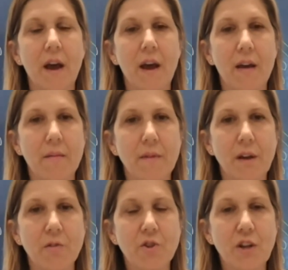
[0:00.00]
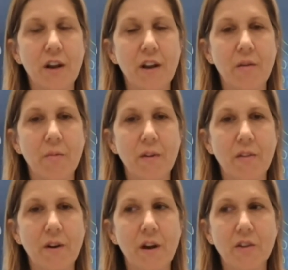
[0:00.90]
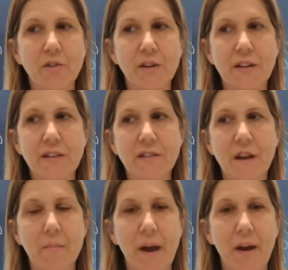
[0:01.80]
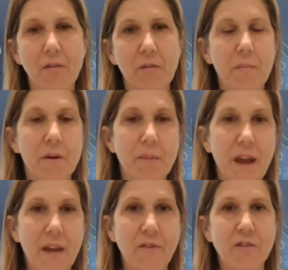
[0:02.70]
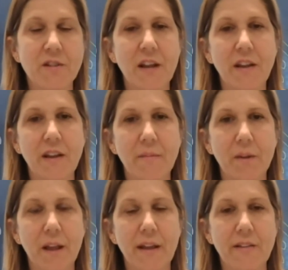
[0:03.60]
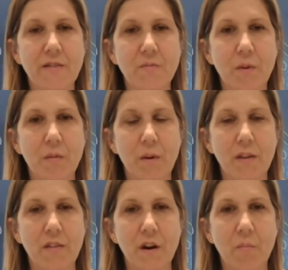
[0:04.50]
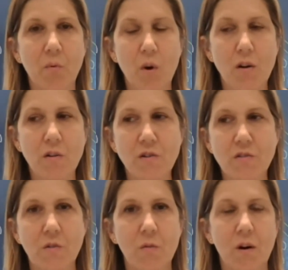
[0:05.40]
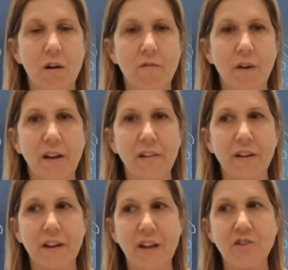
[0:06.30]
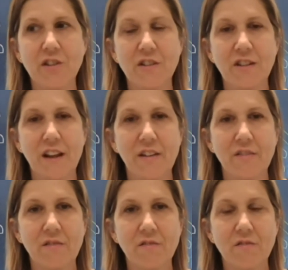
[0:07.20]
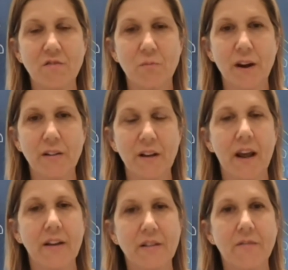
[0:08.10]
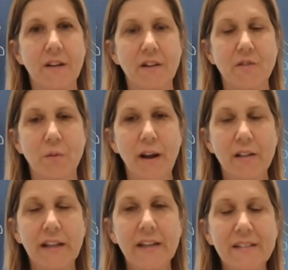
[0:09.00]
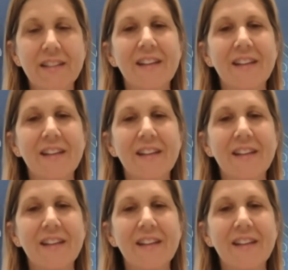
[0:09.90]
Um, negotiating with other countries about criminal behavior taking place w- within their borders, or frankly, nation state directed activity directly.